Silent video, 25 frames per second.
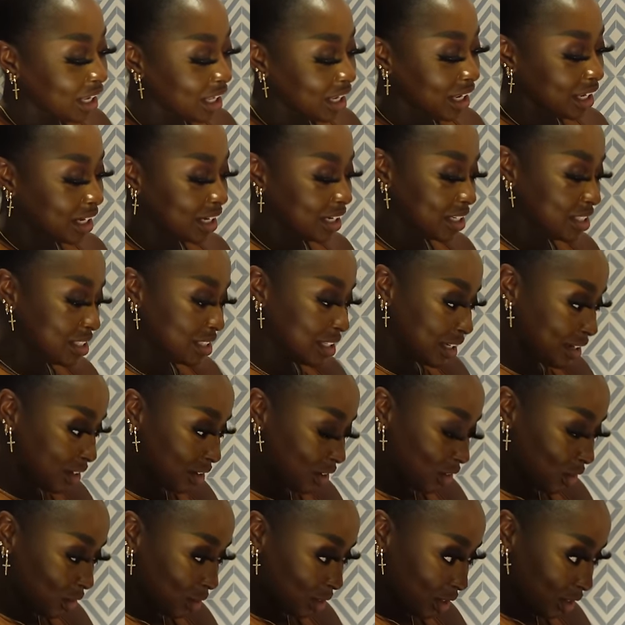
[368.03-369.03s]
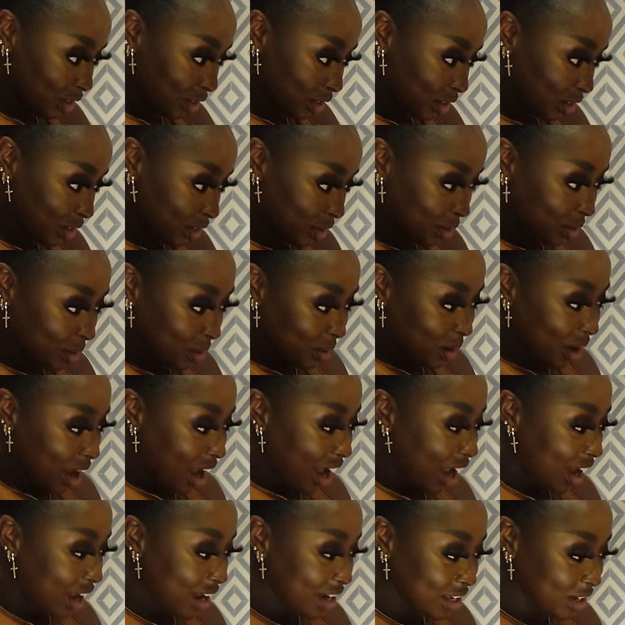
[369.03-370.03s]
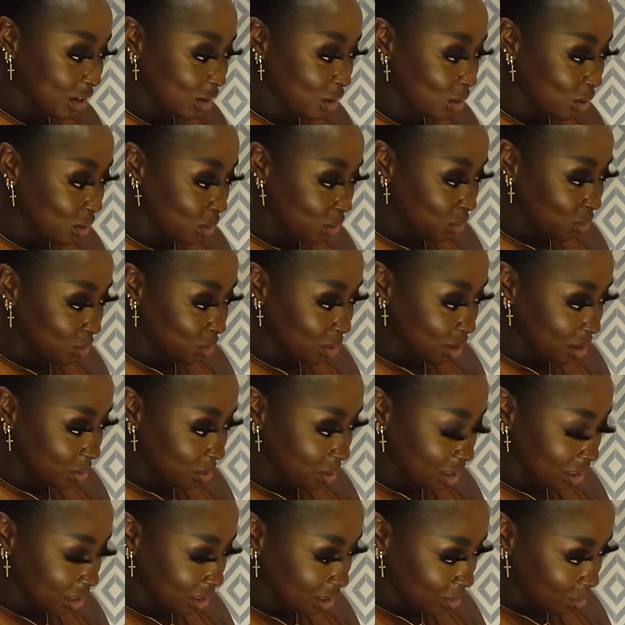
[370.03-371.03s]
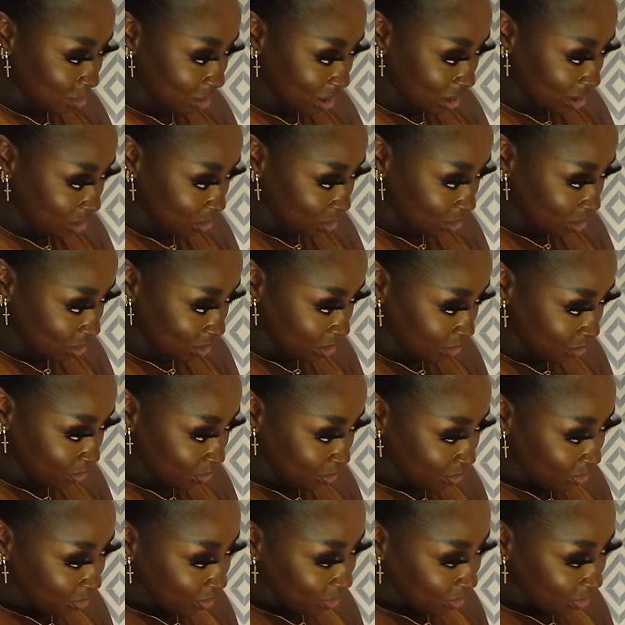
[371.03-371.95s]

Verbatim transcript: Like I said earlier, I get cold really quickly. What in the world?